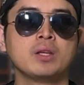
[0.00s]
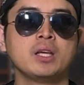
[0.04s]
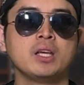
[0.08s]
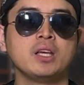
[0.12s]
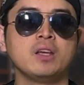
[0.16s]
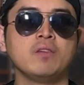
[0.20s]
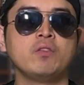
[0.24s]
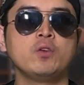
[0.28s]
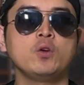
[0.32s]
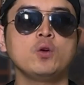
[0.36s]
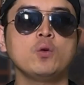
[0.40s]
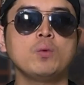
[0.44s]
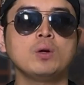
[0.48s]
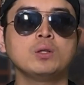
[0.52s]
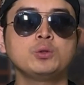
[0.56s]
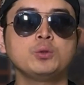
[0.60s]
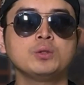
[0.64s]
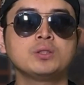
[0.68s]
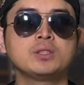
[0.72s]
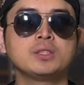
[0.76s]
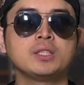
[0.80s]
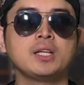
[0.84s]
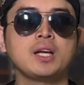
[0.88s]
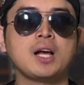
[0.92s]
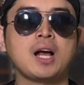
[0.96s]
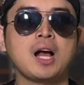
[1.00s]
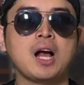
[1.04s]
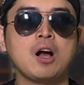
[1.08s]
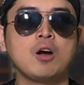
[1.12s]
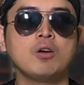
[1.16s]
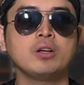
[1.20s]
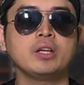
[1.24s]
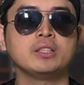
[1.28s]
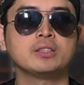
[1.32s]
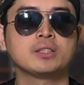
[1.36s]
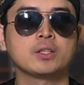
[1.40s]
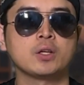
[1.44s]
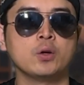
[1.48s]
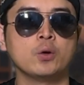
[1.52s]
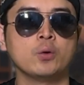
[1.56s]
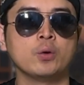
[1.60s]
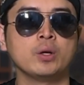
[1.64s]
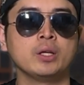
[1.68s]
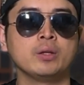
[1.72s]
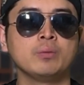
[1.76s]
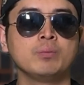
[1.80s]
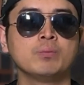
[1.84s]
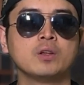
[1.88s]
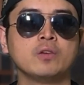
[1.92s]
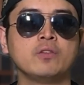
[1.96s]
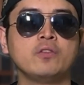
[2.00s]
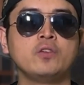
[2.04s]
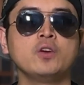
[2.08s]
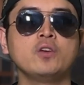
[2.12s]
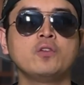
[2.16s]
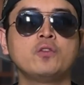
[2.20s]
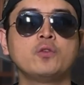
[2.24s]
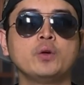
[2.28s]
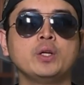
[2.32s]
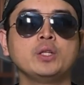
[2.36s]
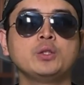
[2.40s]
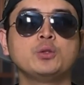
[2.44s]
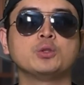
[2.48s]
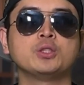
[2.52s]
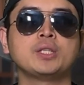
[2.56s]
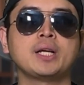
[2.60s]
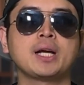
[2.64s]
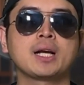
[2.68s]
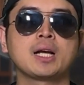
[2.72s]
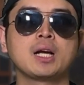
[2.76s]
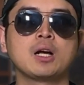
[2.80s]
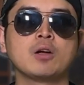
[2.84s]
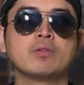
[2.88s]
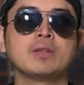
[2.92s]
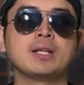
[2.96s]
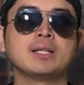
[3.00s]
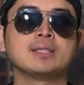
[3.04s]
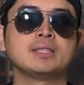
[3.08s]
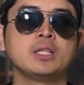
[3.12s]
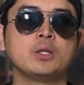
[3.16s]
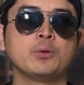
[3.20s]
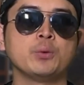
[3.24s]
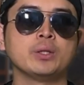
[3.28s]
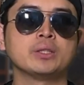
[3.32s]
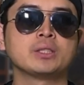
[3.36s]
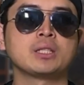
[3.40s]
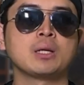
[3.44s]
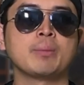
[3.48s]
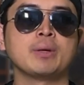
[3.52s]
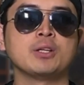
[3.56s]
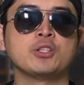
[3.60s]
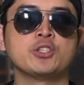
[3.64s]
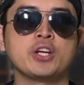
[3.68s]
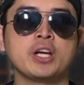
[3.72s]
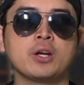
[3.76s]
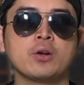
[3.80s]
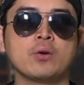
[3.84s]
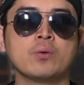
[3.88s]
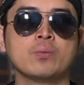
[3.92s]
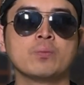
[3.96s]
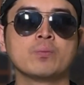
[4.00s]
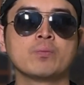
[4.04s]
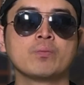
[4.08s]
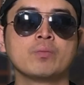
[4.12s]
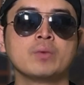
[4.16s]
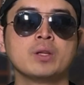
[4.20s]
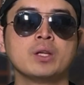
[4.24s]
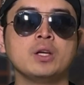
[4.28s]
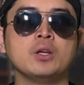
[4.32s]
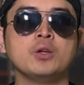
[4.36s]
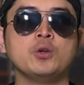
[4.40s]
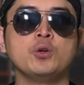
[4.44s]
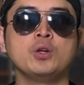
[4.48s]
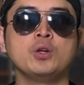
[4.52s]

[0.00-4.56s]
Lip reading: If you want to see how it's going, feel free to check out that series on my channel. You